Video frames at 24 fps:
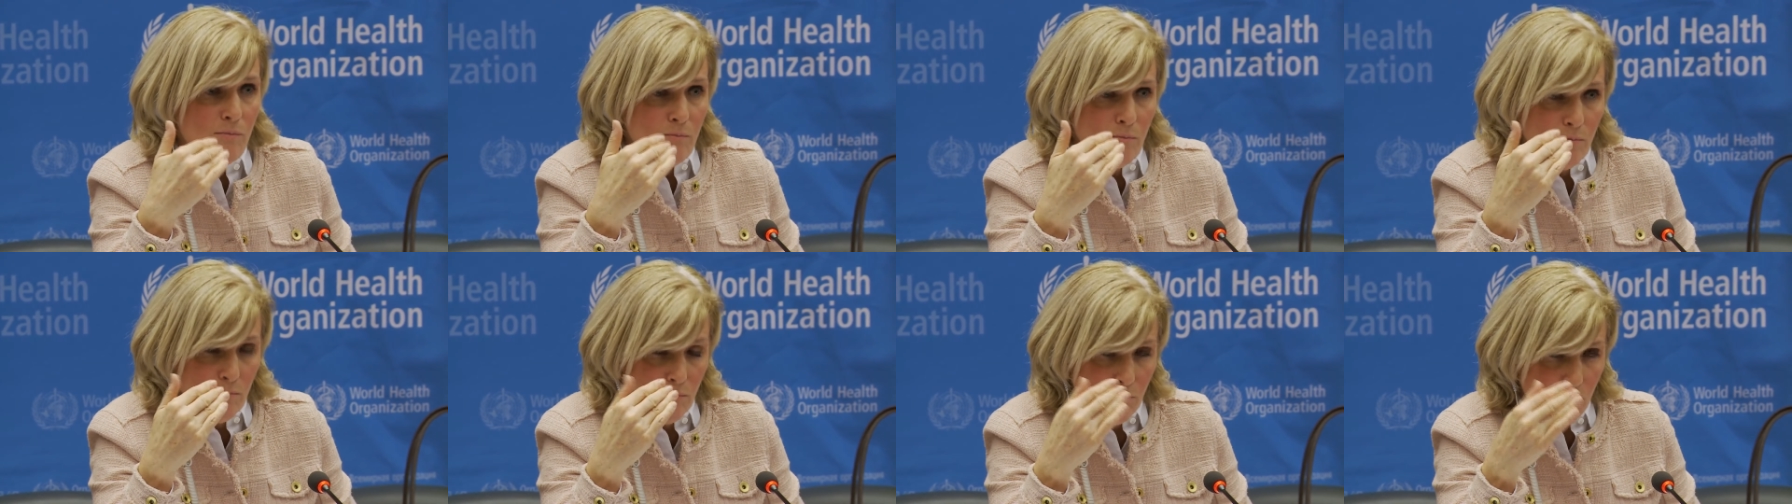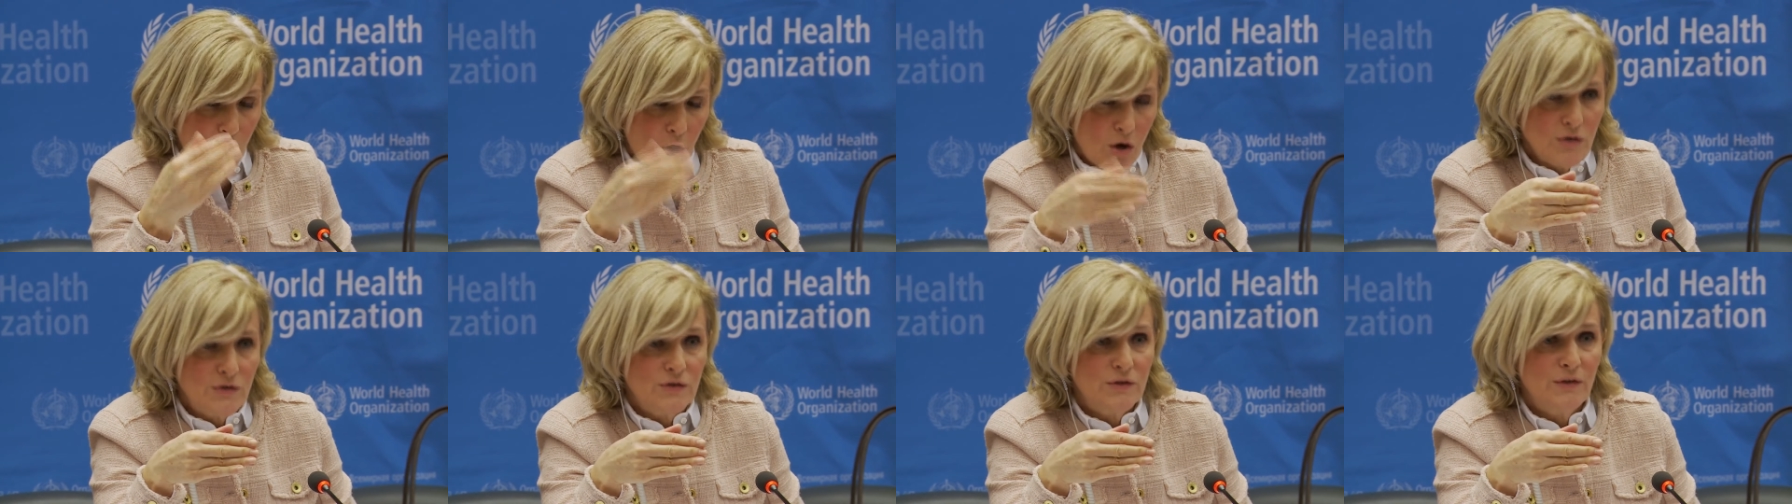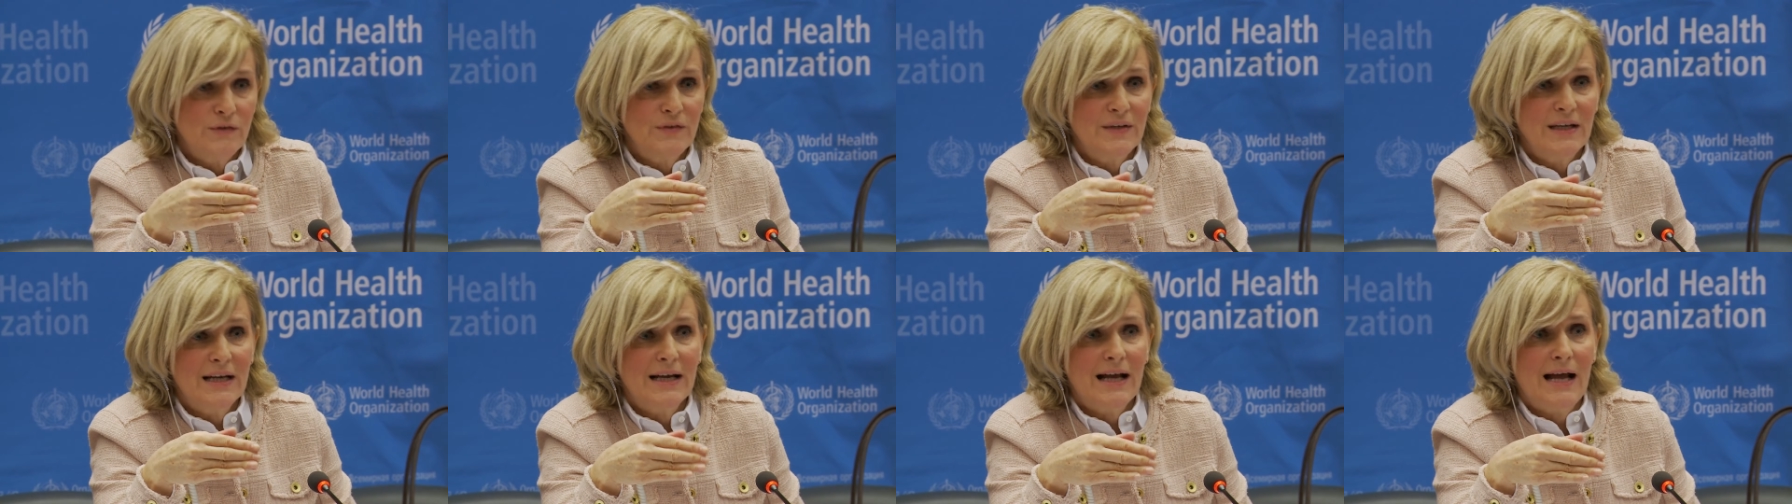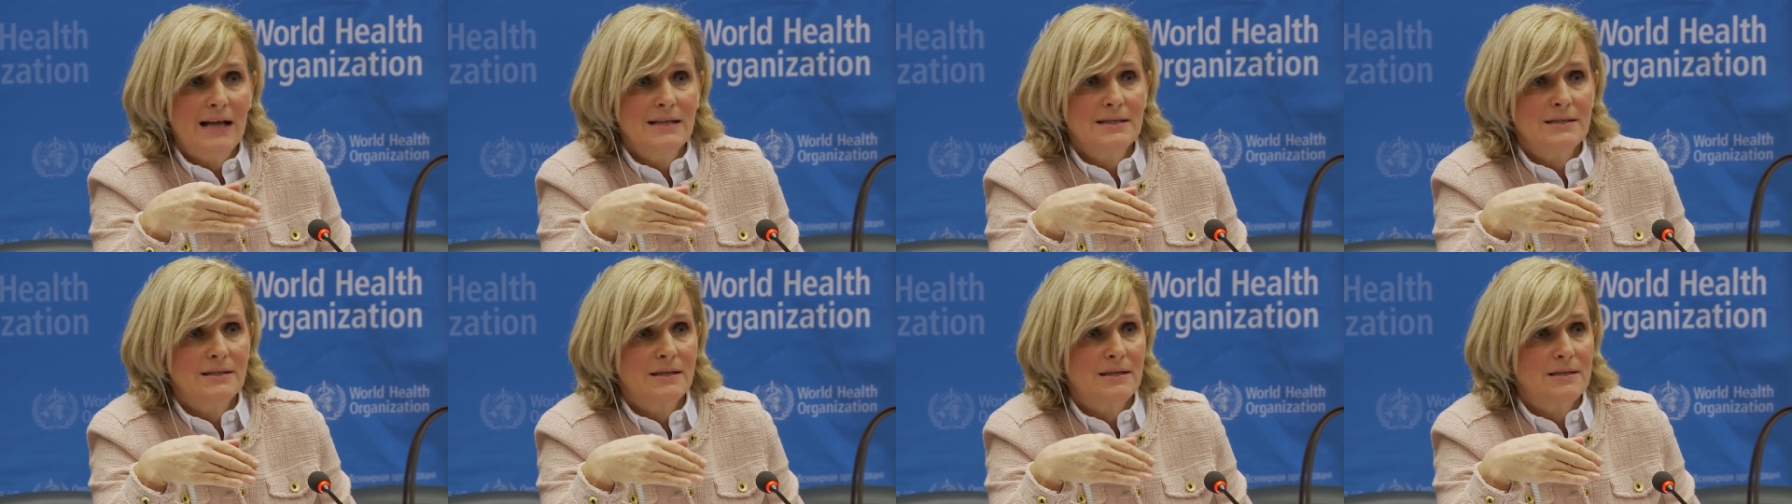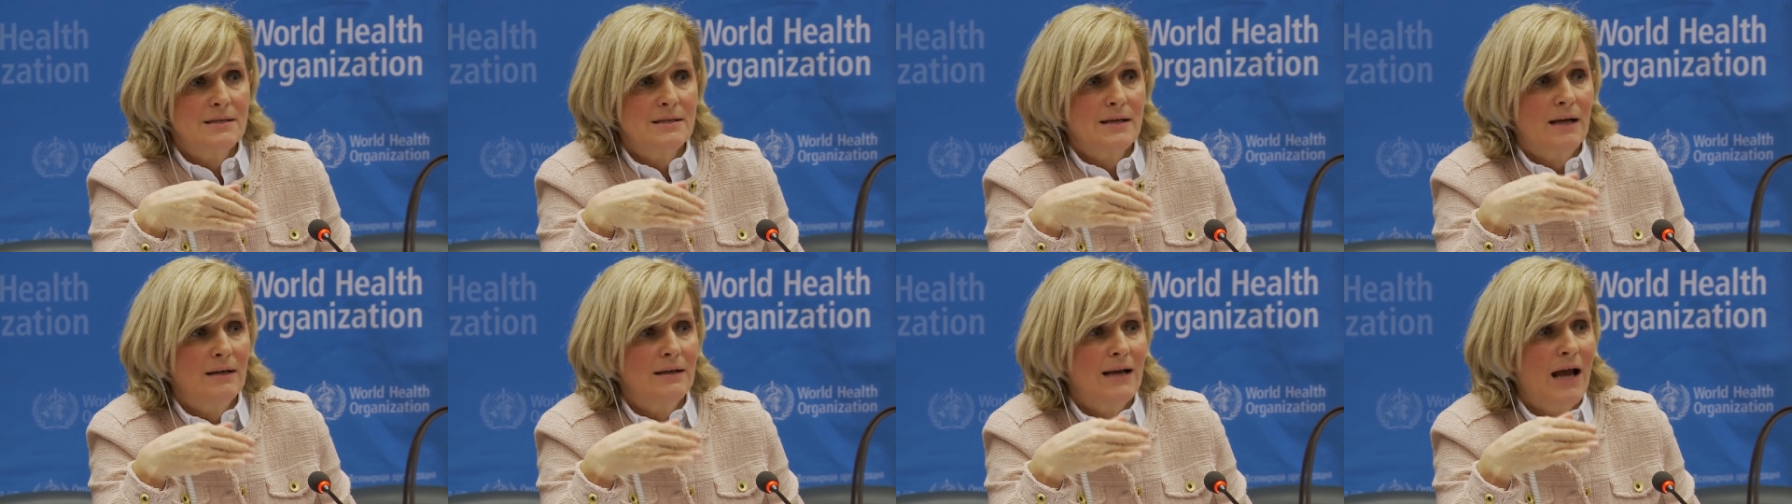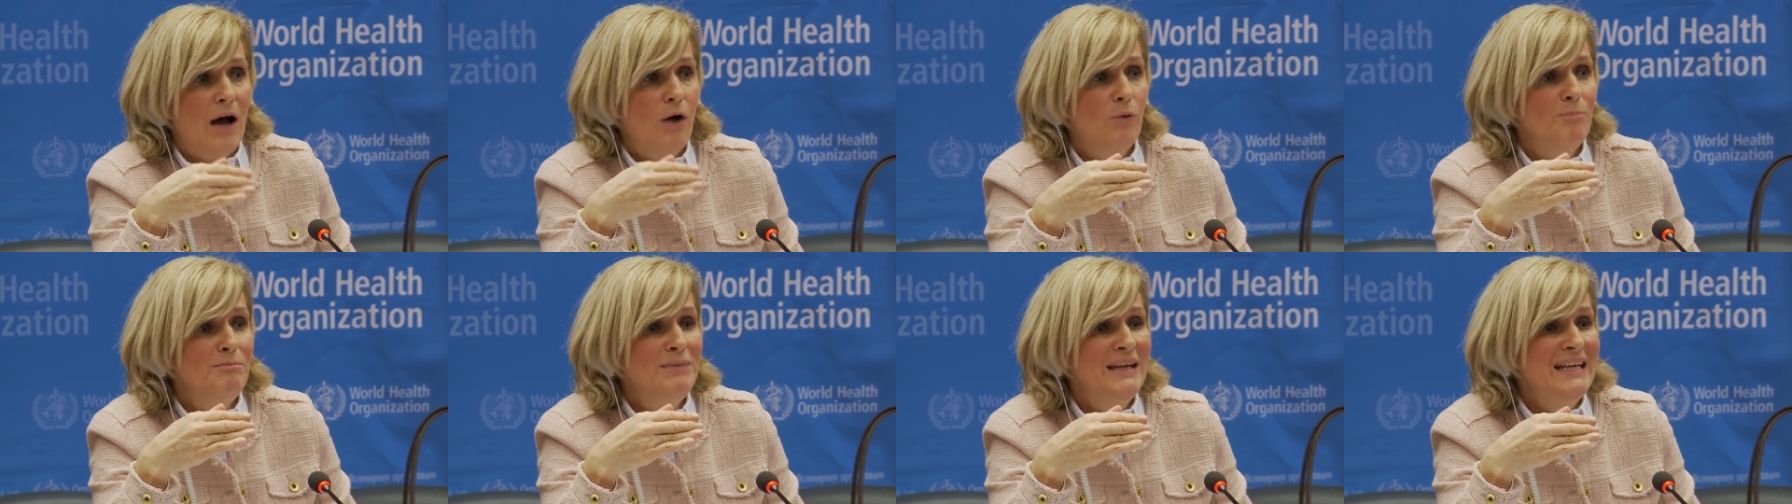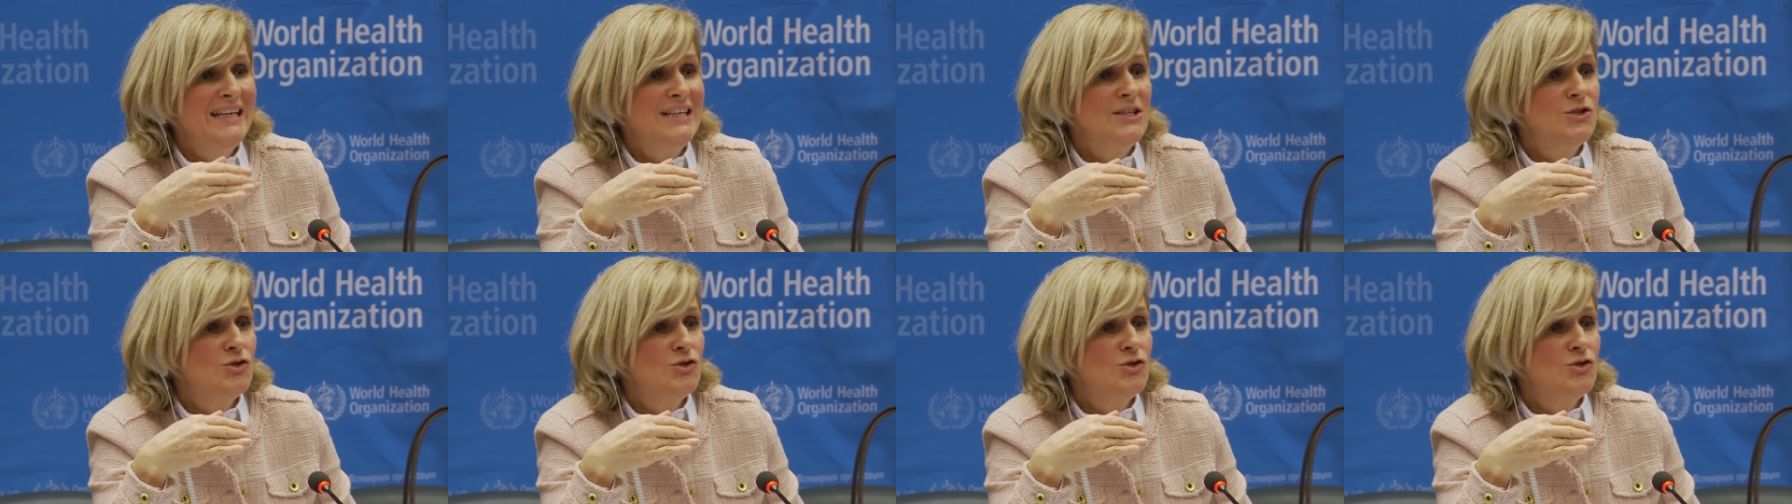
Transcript: most of the cancers can now be